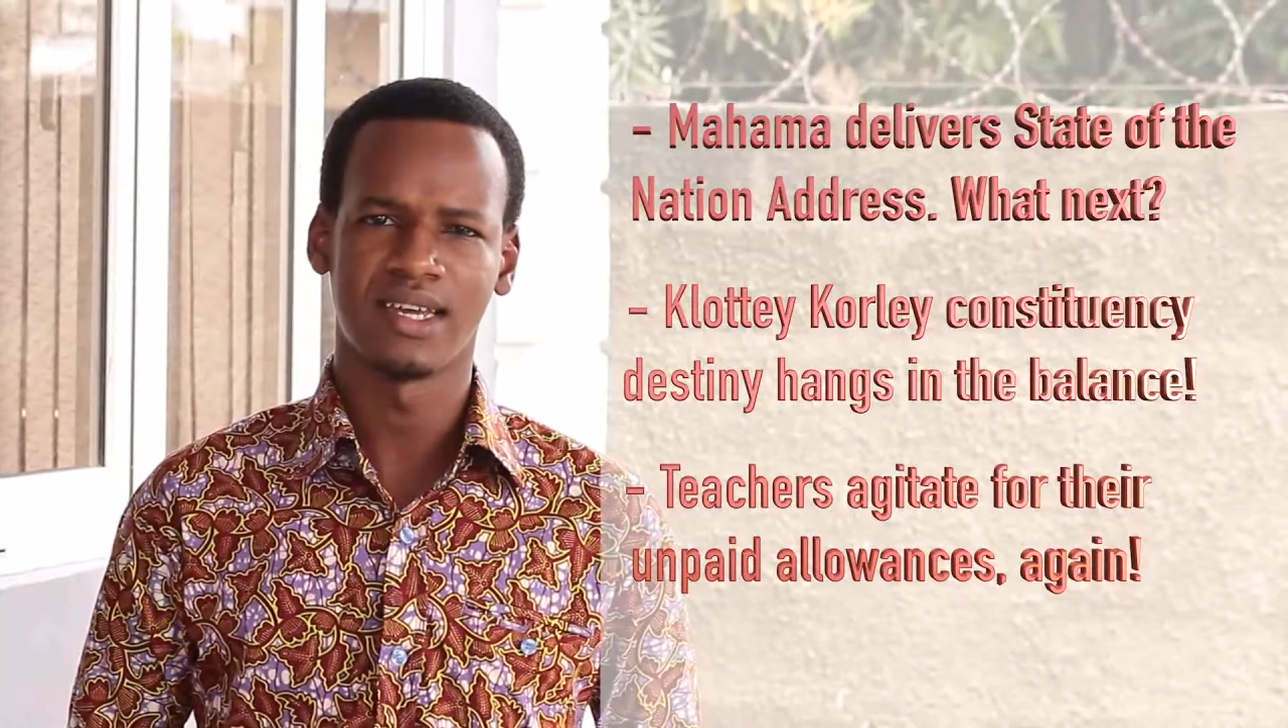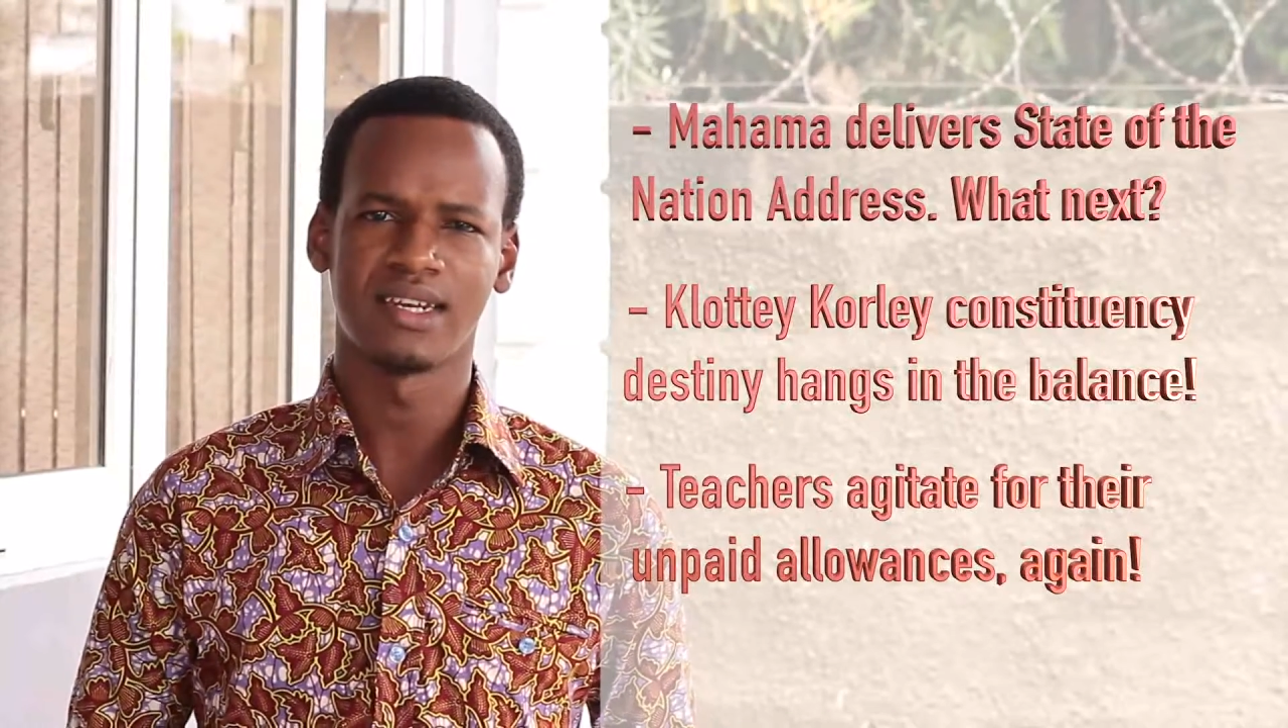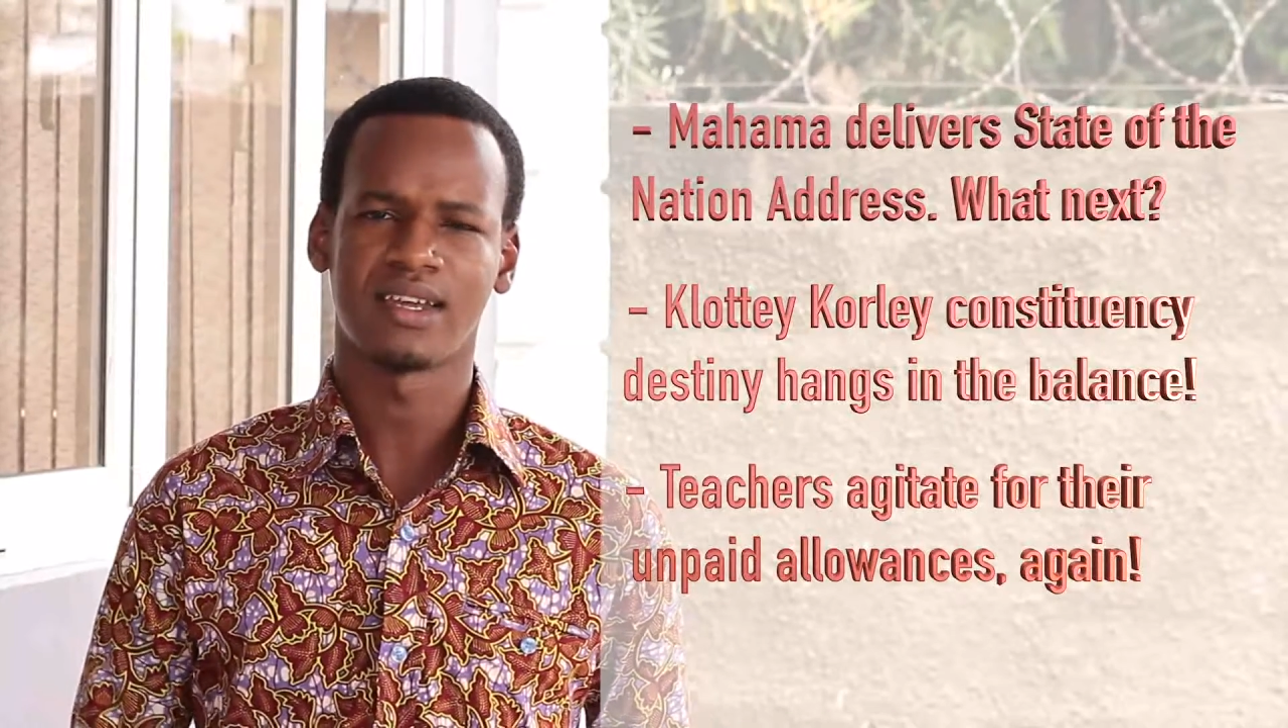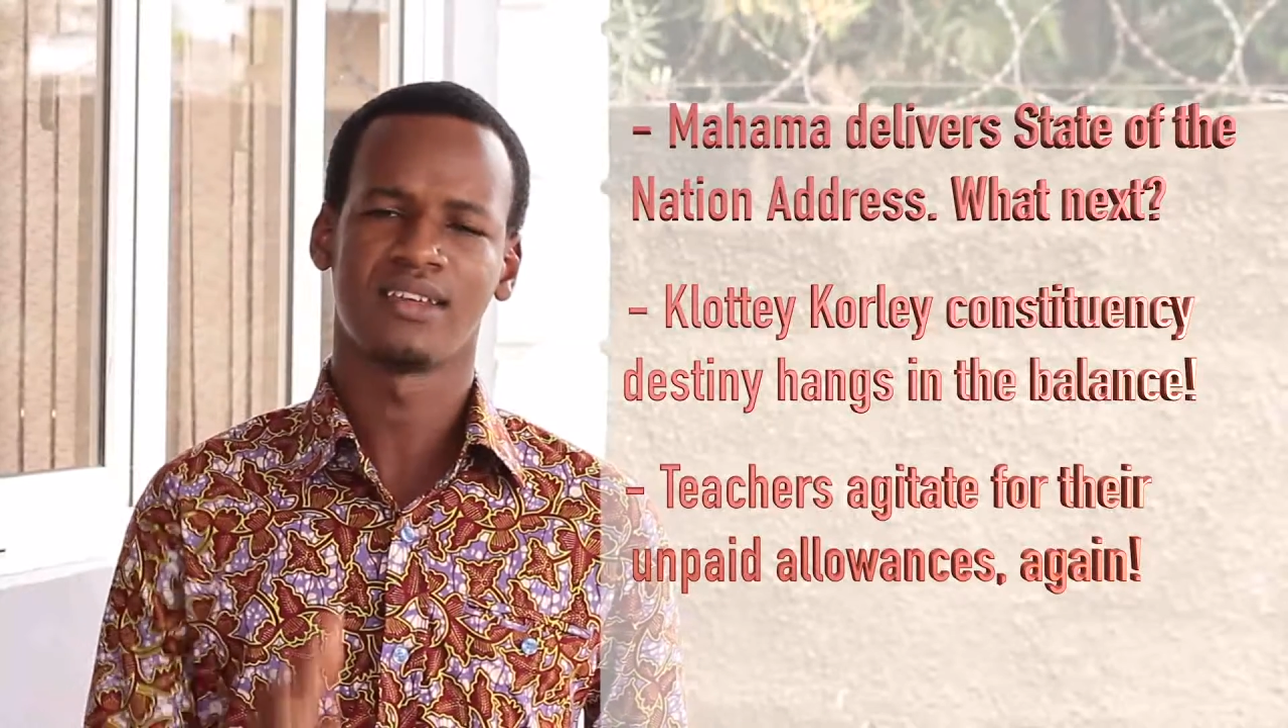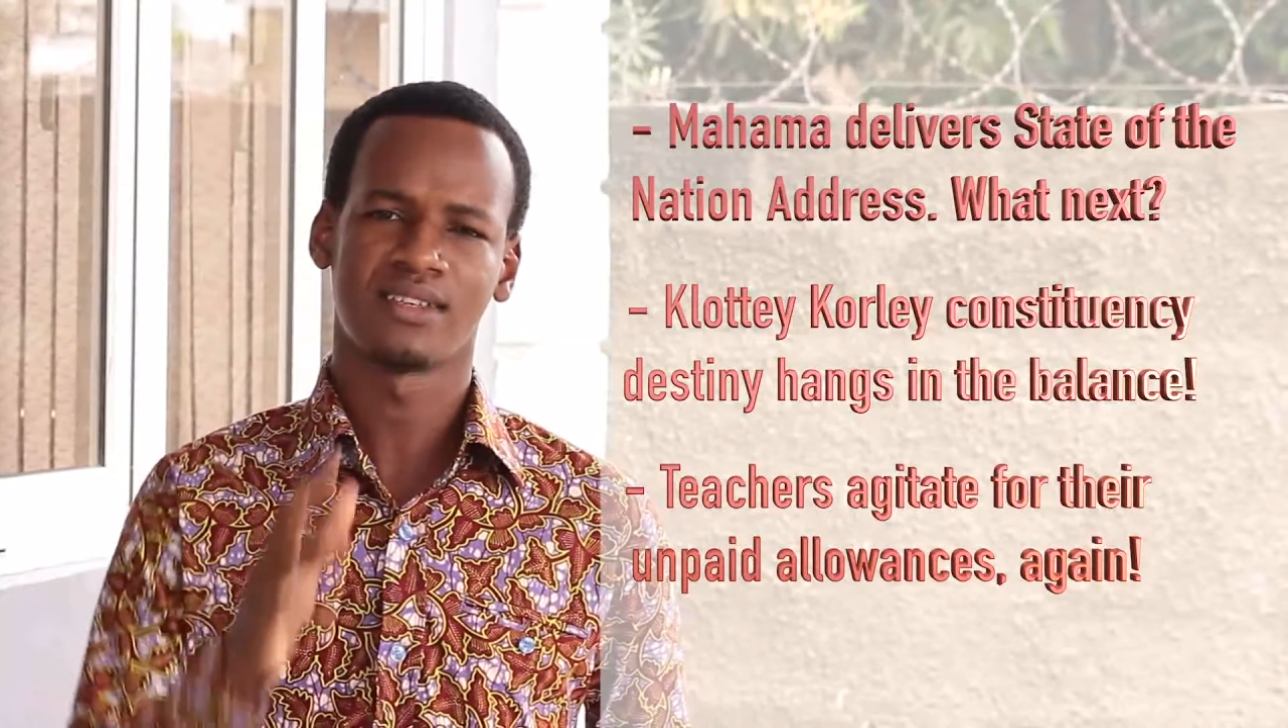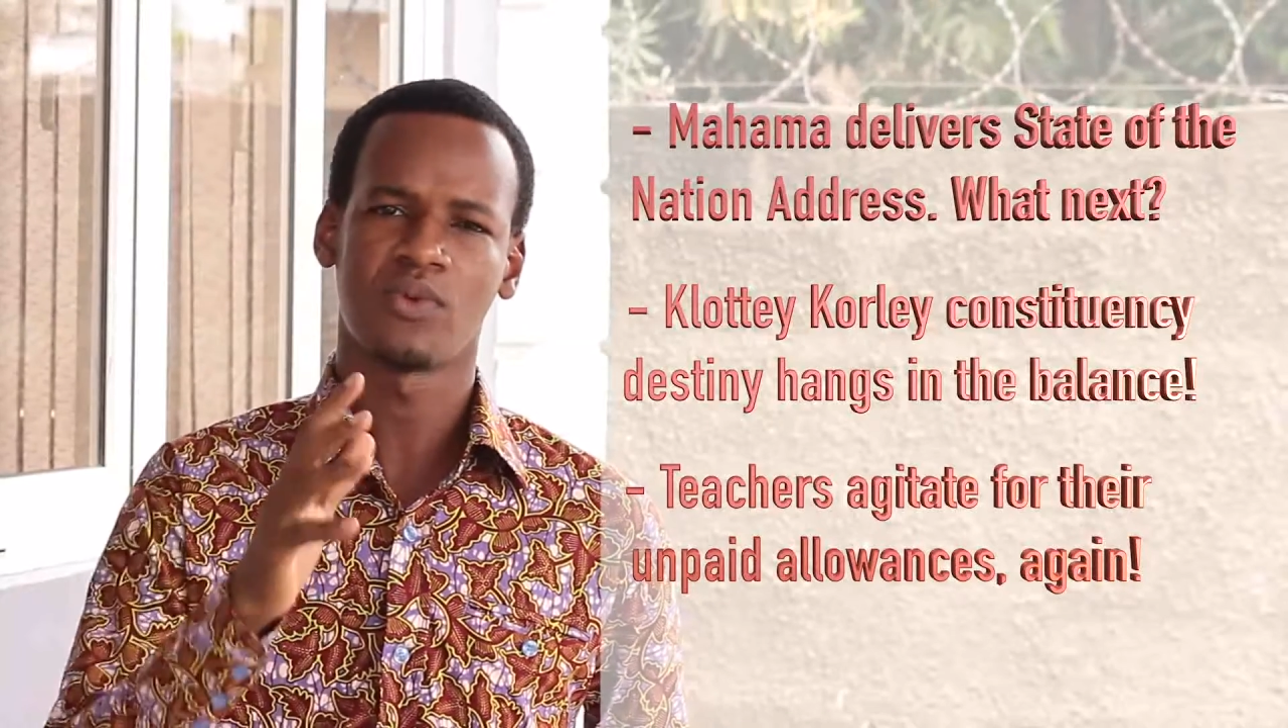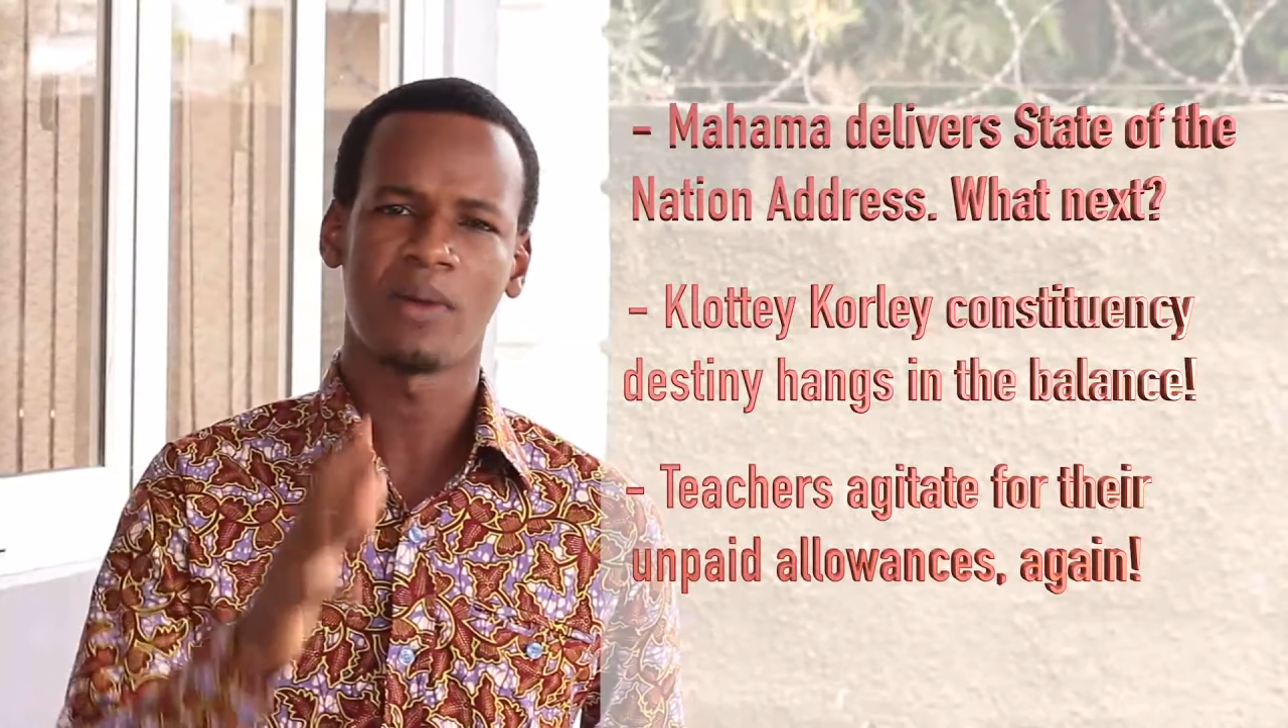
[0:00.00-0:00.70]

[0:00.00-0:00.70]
And is the